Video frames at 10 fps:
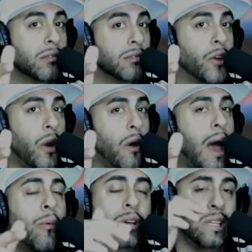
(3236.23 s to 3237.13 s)

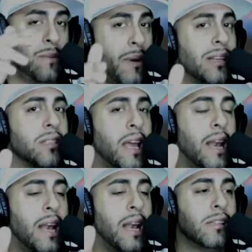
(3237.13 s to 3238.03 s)
I will eat
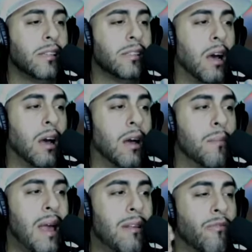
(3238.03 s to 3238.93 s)
pasteles.
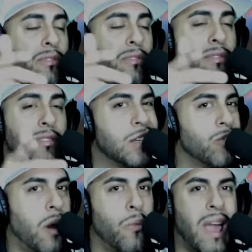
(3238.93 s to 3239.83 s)
The
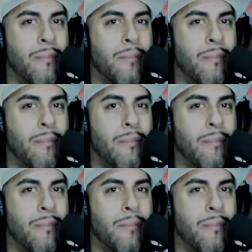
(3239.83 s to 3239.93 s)
restaurant, we have